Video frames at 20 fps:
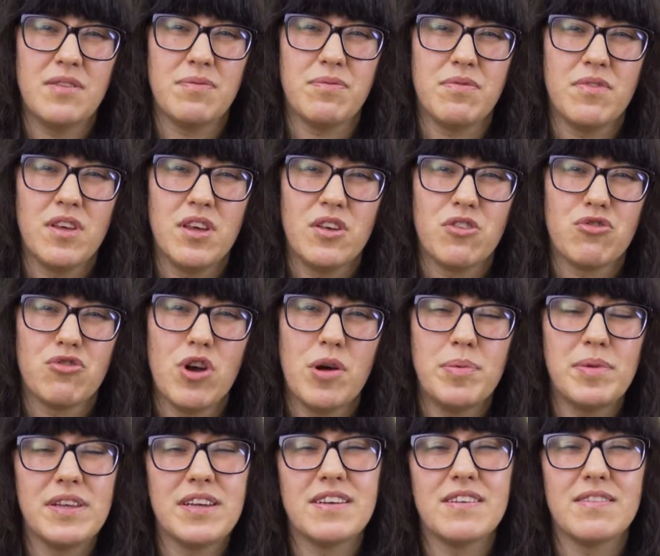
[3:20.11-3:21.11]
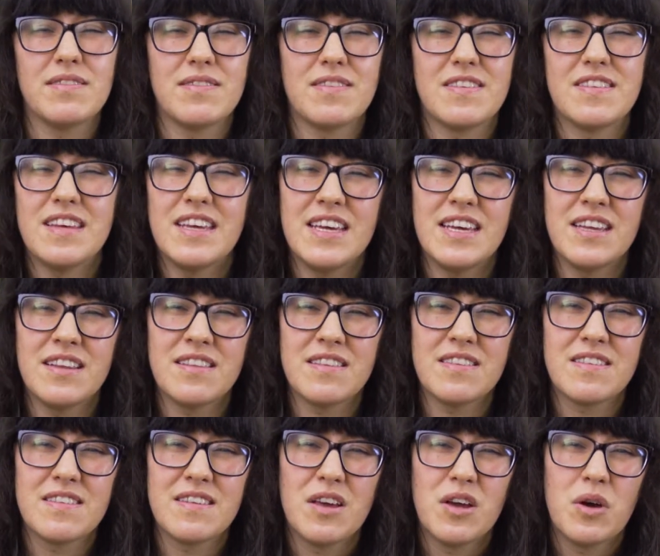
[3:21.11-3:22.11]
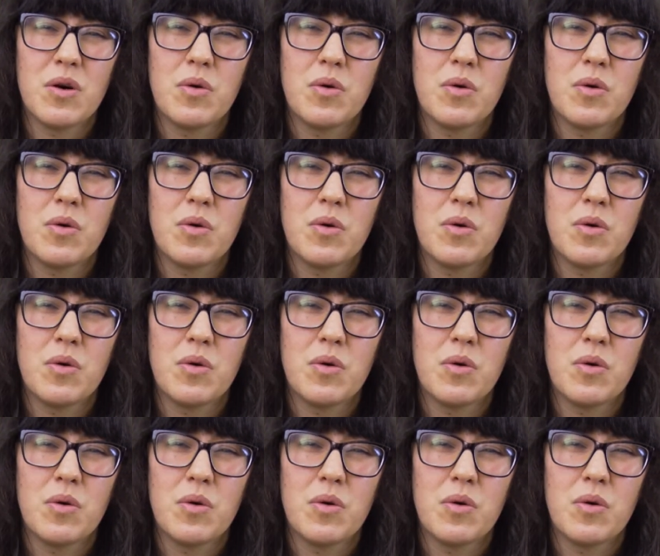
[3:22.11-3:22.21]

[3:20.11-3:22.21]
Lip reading: of troubling scenes